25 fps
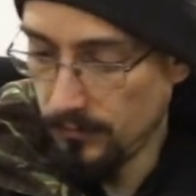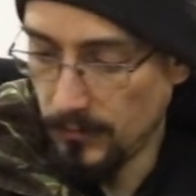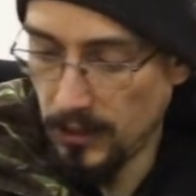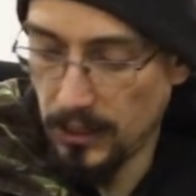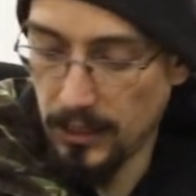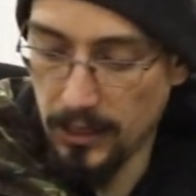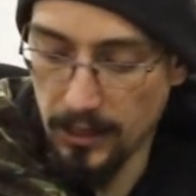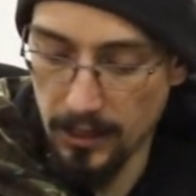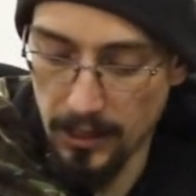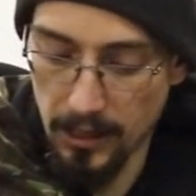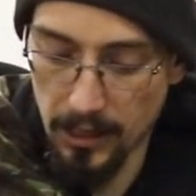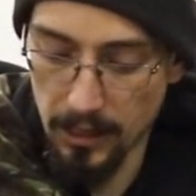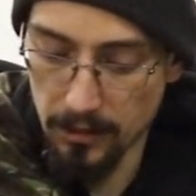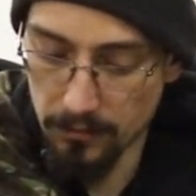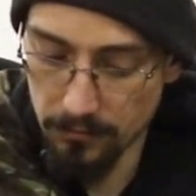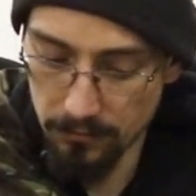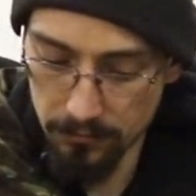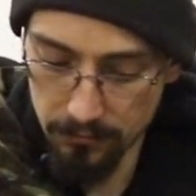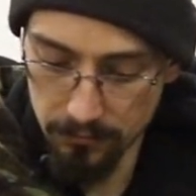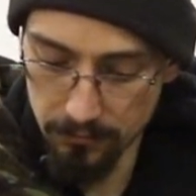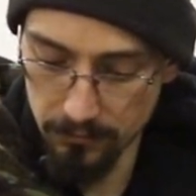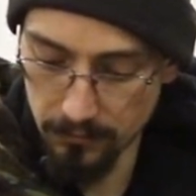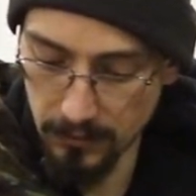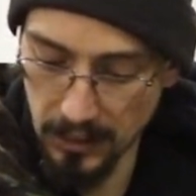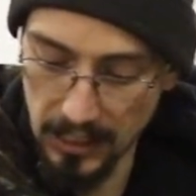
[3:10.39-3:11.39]
I don't
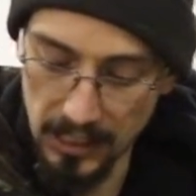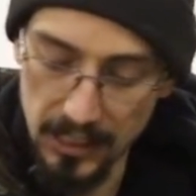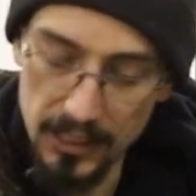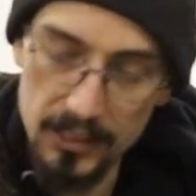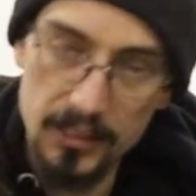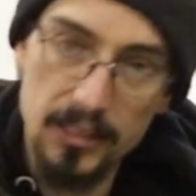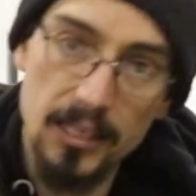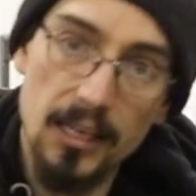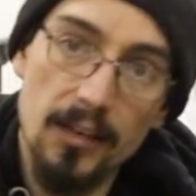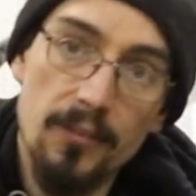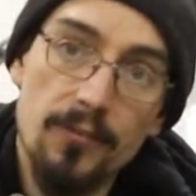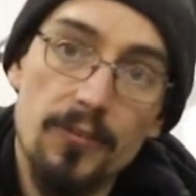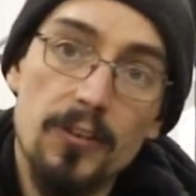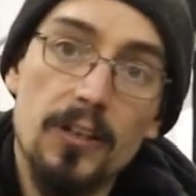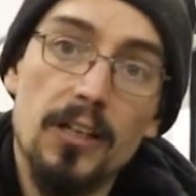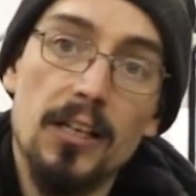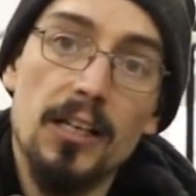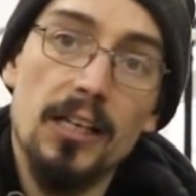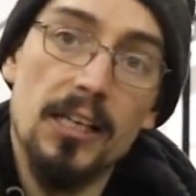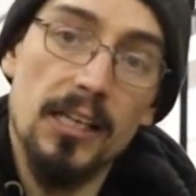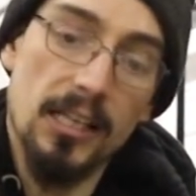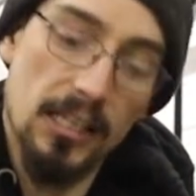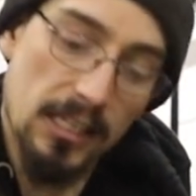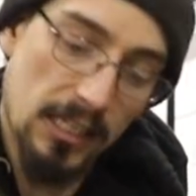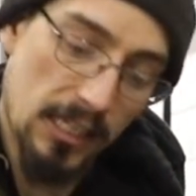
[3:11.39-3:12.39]
know,
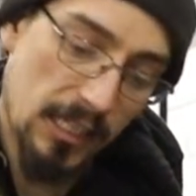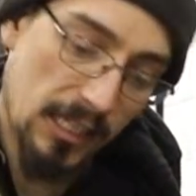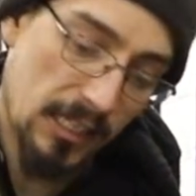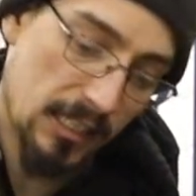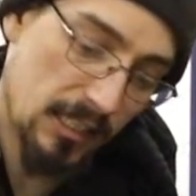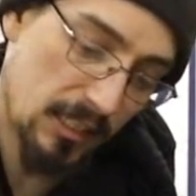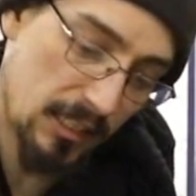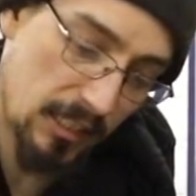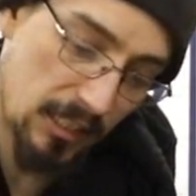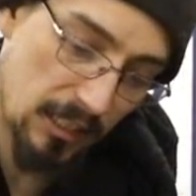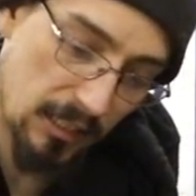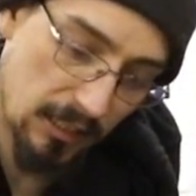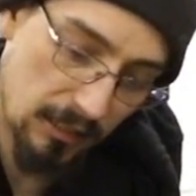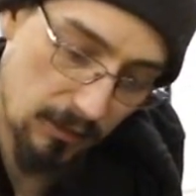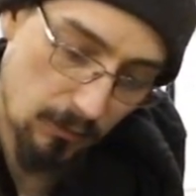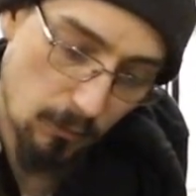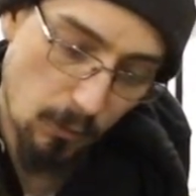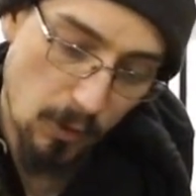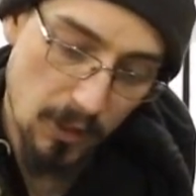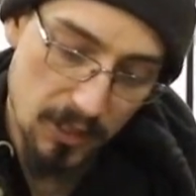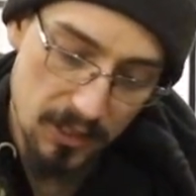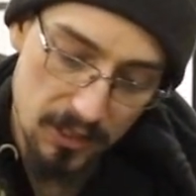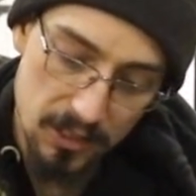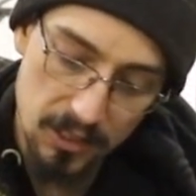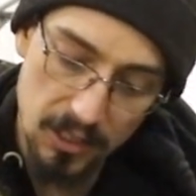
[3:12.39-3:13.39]
definitely at least
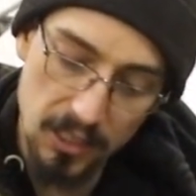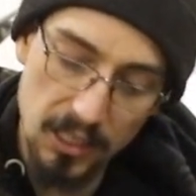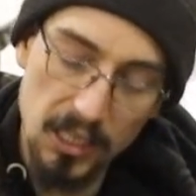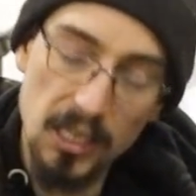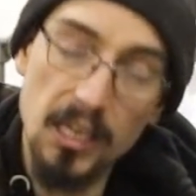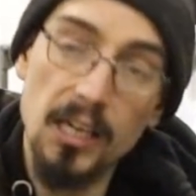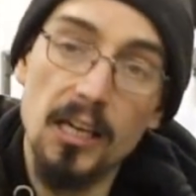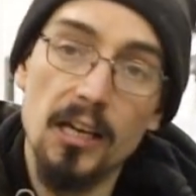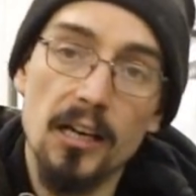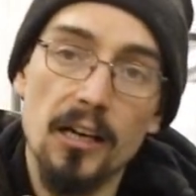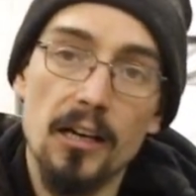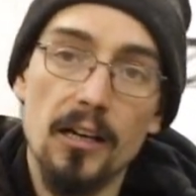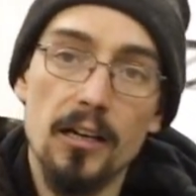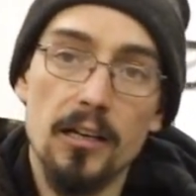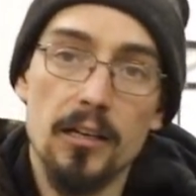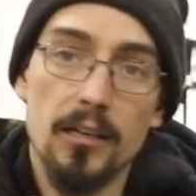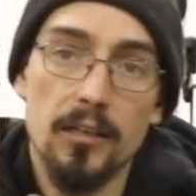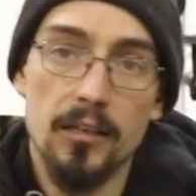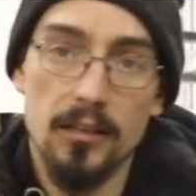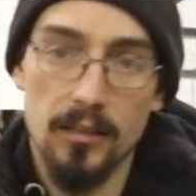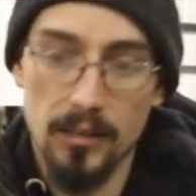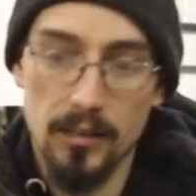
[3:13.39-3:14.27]
once a year.